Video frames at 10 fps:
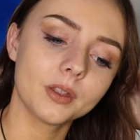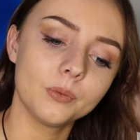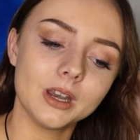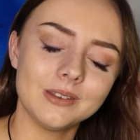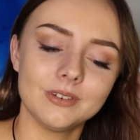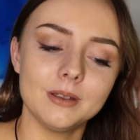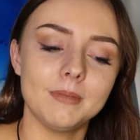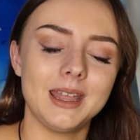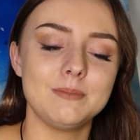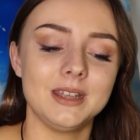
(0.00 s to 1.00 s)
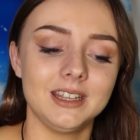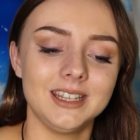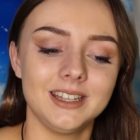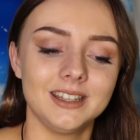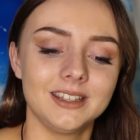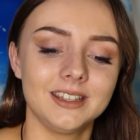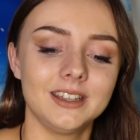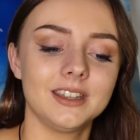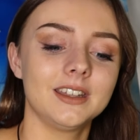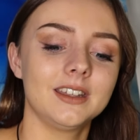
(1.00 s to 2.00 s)
Whatever it may be,
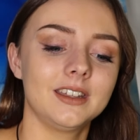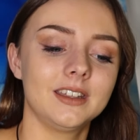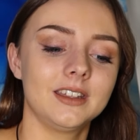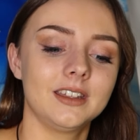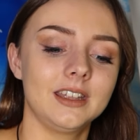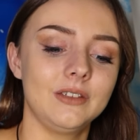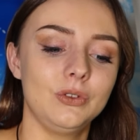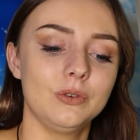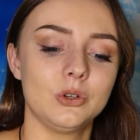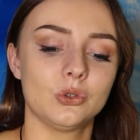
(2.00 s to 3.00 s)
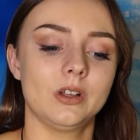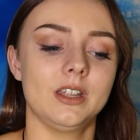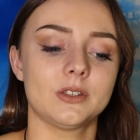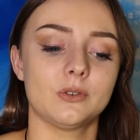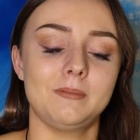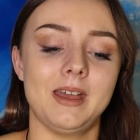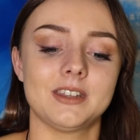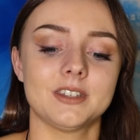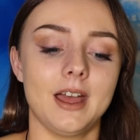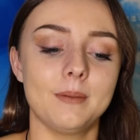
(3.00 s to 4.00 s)
if you enjoy it, that's all that
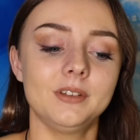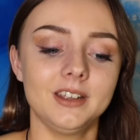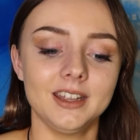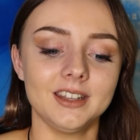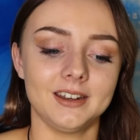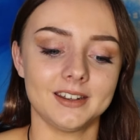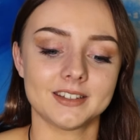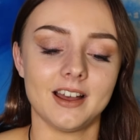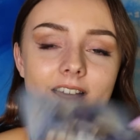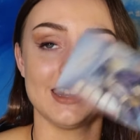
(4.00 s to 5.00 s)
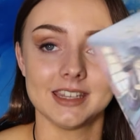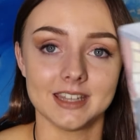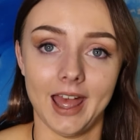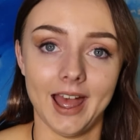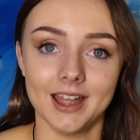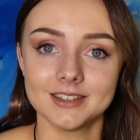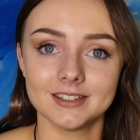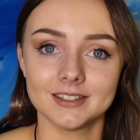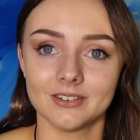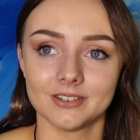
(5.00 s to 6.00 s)
matters. I'm looking at the next card and there's a hat
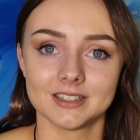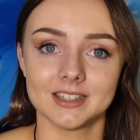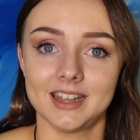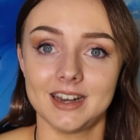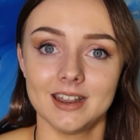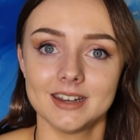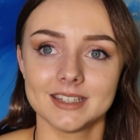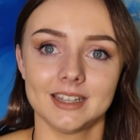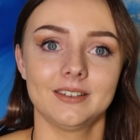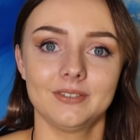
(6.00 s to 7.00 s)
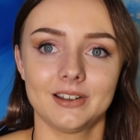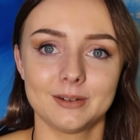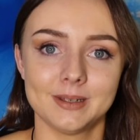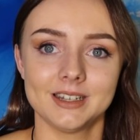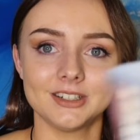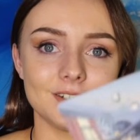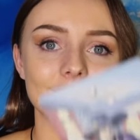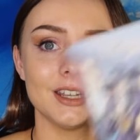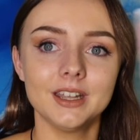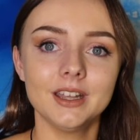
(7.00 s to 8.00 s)
on this lady and it's like very much
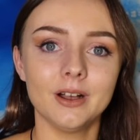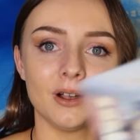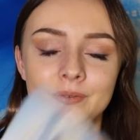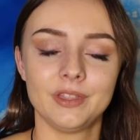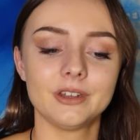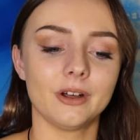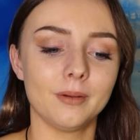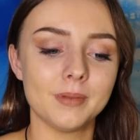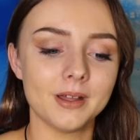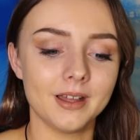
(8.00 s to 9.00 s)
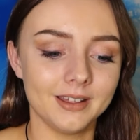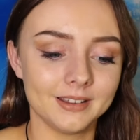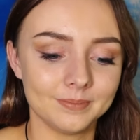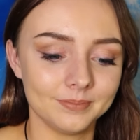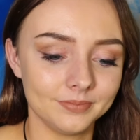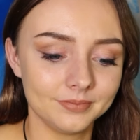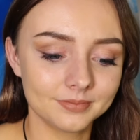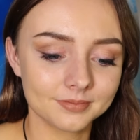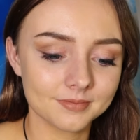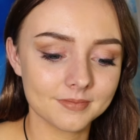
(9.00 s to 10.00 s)
over the top.
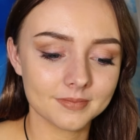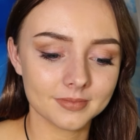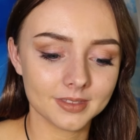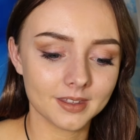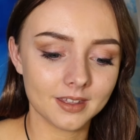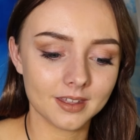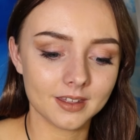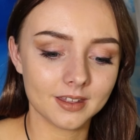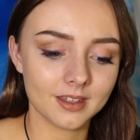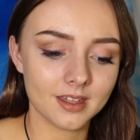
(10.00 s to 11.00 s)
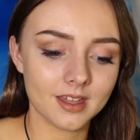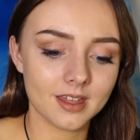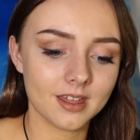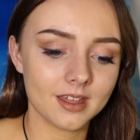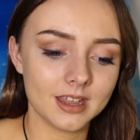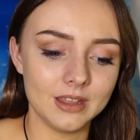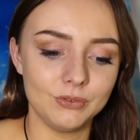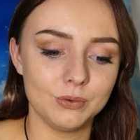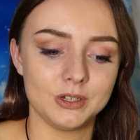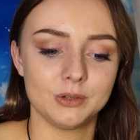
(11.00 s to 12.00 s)
If
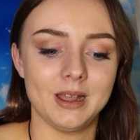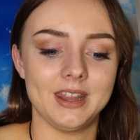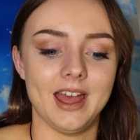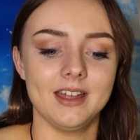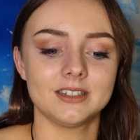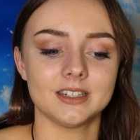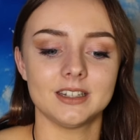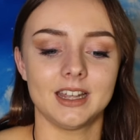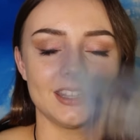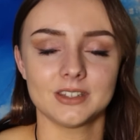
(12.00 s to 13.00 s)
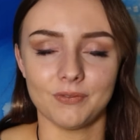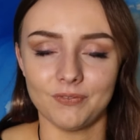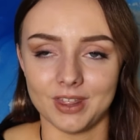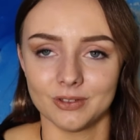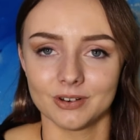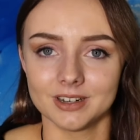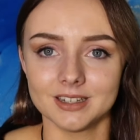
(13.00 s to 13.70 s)
you were to wear that, like, there's a feather on